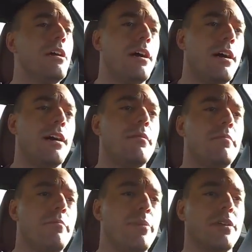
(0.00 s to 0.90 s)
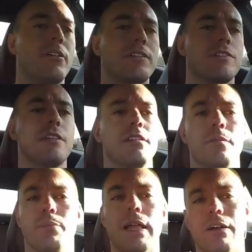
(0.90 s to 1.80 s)
But honestly, the
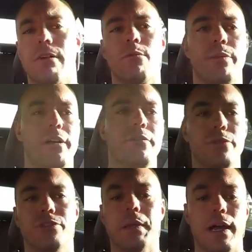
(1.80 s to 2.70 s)
black rubber pedals,